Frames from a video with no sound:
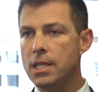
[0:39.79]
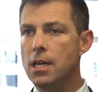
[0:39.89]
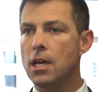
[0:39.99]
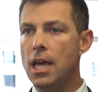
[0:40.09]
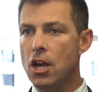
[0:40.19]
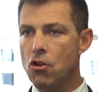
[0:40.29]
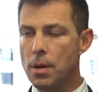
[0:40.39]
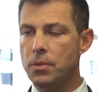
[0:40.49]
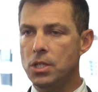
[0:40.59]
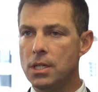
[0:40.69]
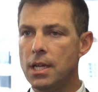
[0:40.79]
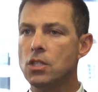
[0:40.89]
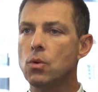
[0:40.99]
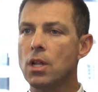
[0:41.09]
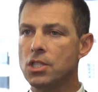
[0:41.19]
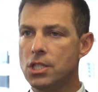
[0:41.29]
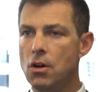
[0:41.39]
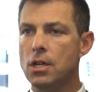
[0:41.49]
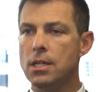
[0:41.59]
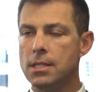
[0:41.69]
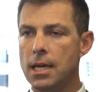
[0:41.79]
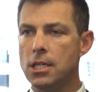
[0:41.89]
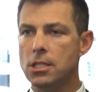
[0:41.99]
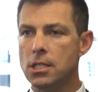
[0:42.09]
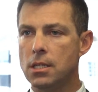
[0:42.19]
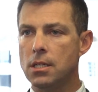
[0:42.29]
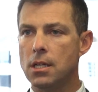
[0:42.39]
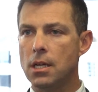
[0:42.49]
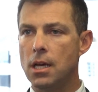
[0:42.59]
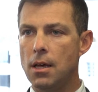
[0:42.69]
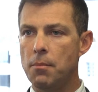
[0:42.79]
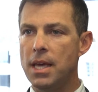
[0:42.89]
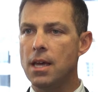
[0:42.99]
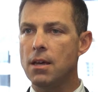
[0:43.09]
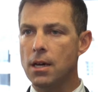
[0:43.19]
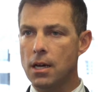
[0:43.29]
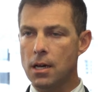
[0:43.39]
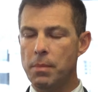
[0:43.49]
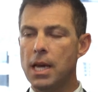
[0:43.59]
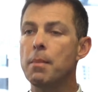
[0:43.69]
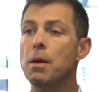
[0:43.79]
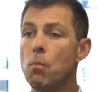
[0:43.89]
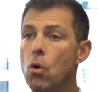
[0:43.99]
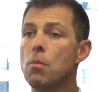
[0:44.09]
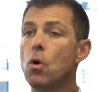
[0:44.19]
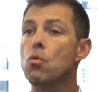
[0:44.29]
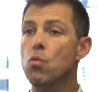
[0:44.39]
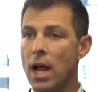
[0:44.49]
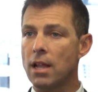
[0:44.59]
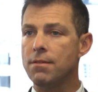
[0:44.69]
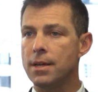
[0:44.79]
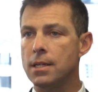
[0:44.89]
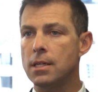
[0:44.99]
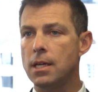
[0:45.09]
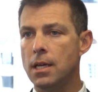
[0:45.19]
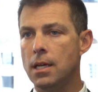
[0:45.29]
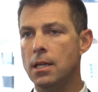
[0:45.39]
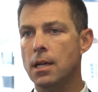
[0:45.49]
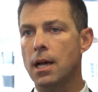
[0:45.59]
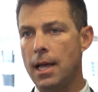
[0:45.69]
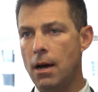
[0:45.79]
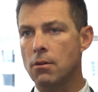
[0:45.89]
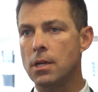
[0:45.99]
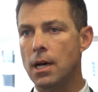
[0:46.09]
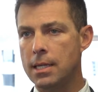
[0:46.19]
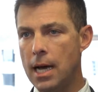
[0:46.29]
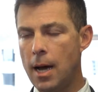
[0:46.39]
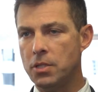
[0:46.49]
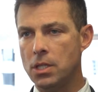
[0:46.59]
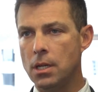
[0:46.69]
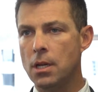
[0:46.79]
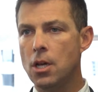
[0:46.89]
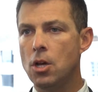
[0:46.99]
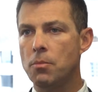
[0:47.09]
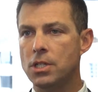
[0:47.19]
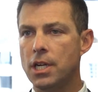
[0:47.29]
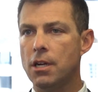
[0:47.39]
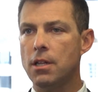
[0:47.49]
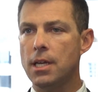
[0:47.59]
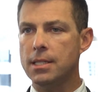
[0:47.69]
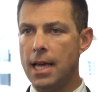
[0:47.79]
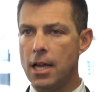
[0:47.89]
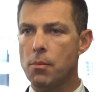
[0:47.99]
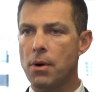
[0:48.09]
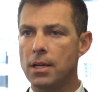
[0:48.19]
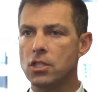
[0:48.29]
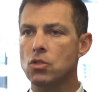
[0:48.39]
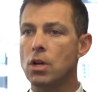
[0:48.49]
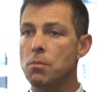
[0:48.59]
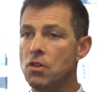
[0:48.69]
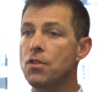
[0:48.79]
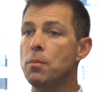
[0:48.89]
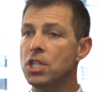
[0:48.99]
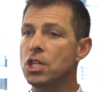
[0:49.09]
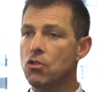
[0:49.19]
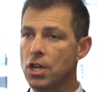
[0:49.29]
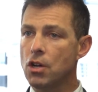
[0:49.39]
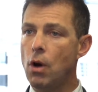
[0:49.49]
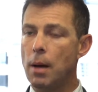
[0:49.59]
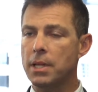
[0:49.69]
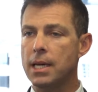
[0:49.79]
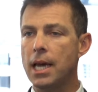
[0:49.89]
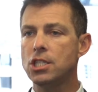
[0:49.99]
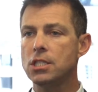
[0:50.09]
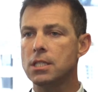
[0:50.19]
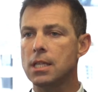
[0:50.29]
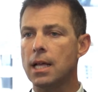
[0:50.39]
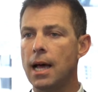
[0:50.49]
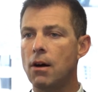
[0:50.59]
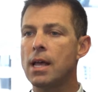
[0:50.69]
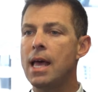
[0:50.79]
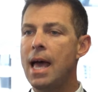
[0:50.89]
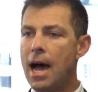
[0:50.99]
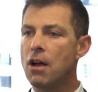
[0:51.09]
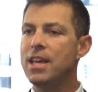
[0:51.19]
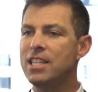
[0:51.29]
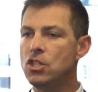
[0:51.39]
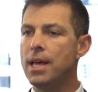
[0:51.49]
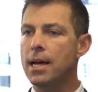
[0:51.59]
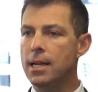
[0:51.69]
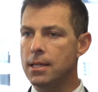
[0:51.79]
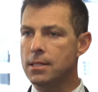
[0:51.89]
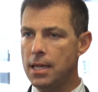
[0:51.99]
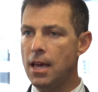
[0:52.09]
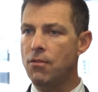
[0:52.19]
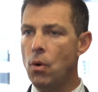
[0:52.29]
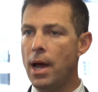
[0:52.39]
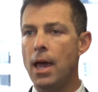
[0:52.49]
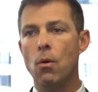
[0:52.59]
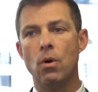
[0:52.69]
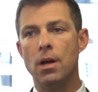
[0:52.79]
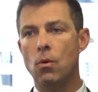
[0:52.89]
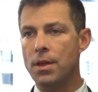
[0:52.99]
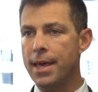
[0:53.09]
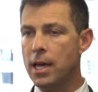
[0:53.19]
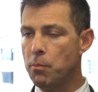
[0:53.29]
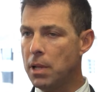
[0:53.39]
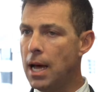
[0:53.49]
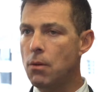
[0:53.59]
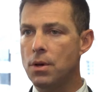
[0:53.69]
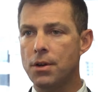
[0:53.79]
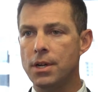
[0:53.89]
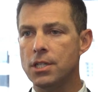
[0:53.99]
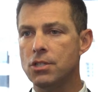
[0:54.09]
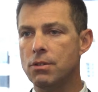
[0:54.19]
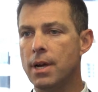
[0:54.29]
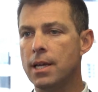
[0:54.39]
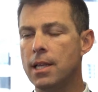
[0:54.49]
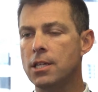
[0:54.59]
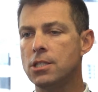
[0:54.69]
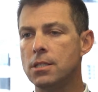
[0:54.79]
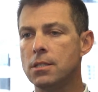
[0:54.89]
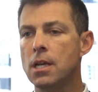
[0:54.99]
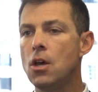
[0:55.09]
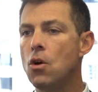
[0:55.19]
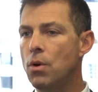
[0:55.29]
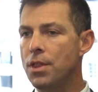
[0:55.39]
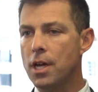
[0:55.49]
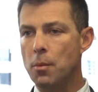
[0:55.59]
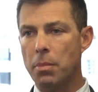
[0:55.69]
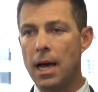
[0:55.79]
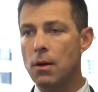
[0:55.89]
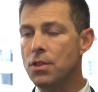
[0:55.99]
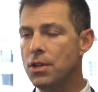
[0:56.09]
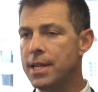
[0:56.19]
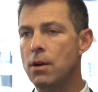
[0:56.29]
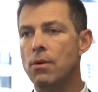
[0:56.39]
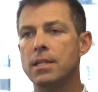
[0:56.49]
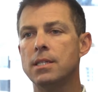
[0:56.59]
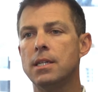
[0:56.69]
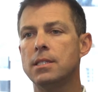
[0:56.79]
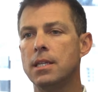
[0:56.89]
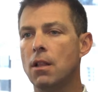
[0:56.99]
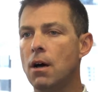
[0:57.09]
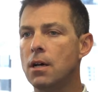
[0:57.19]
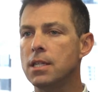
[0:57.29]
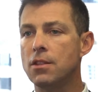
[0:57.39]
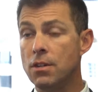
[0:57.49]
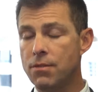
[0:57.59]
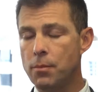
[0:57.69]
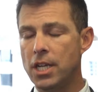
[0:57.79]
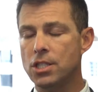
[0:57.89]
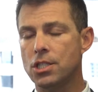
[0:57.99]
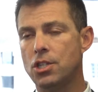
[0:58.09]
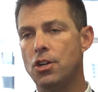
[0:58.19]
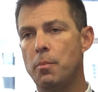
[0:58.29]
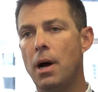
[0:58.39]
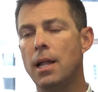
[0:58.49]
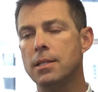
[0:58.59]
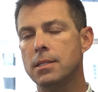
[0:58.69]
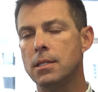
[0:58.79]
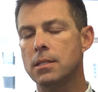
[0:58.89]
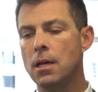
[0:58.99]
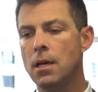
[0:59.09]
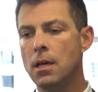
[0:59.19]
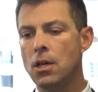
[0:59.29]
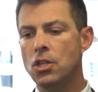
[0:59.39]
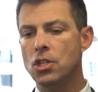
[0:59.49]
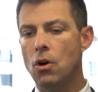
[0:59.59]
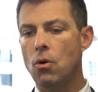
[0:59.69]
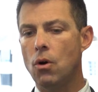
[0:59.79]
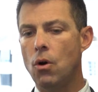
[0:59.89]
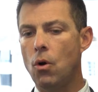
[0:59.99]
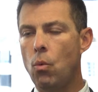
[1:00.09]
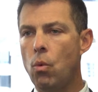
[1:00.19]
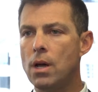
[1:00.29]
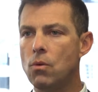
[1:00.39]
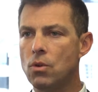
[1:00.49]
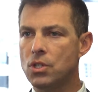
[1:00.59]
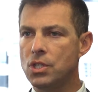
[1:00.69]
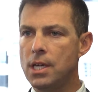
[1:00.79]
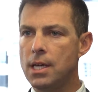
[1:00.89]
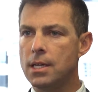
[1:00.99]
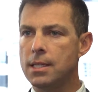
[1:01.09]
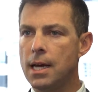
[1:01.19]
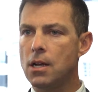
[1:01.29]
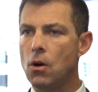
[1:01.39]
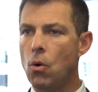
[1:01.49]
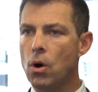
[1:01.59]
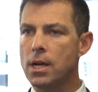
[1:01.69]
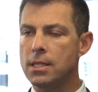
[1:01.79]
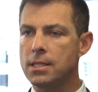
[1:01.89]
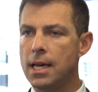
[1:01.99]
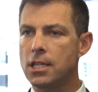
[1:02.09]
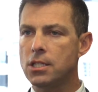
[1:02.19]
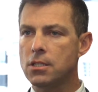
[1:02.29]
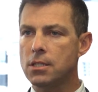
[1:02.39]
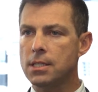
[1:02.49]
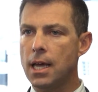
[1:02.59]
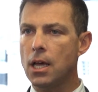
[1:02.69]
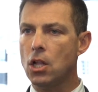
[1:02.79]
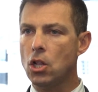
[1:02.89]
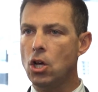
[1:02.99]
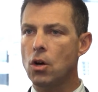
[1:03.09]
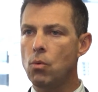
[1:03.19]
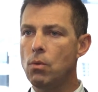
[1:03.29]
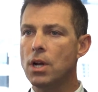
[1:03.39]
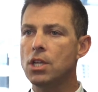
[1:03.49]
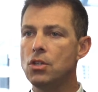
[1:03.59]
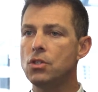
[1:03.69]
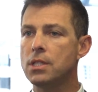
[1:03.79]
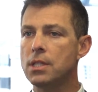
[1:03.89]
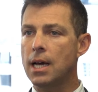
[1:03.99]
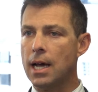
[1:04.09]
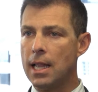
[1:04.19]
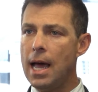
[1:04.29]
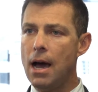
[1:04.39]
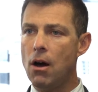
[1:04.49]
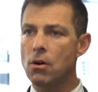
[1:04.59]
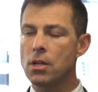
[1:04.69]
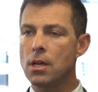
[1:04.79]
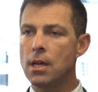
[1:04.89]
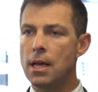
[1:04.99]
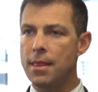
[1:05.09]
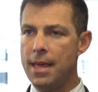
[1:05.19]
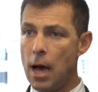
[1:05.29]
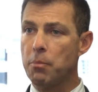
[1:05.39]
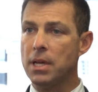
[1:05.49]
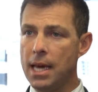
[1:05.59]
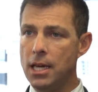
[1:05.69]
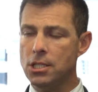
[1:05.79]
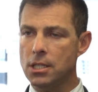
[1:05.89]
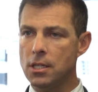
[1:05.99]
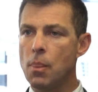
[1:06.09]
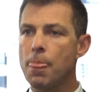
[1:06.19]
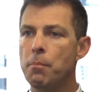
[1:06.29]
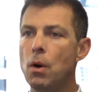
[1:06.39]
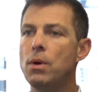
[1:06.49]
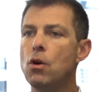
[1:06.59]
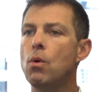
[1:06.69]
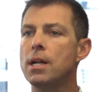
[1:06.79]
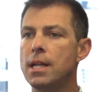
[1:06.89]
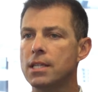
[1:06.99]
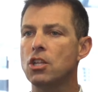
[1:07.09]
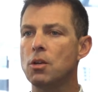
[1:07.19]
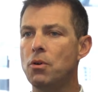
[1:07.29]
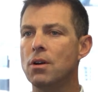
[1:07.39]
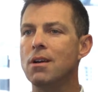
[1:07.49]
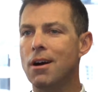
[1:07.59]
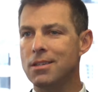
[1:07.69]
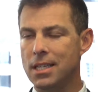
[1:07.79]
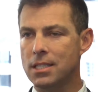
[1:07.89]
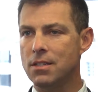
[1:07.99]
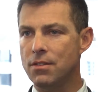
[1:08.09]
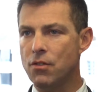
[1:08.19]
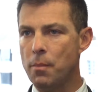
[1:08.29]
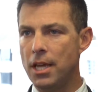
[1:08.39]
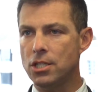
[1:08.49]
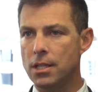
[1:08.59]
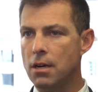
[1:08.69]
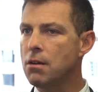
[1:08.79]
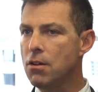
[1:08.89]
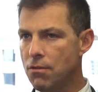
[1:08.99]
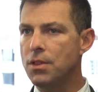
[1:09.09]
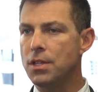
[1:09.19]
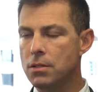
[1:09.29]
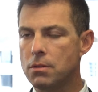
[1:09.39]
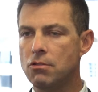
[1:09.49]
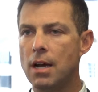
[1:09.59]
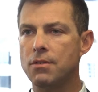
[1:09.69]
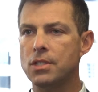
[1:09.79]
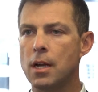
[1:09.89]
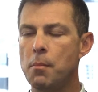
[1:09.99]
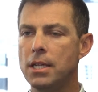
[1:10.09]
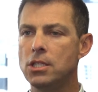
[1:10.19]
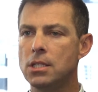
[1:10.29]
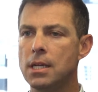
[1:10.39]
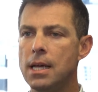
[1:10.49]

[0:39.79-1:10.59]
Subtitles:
seeing encryption as well as tokenization becoming more and more relevant in cloud adoption, particularly as enterprises want to move their mission-critical applications to the cloud. How do they do that in a safe way where they comply with their industry regulations, where they comply with their data residency laws and their information security policies? So what we're seeing is that organizations are saying, look, we want to use cloud, the application, but we don't want to necessarily put our sensitive information there for these drivers that I mentioned.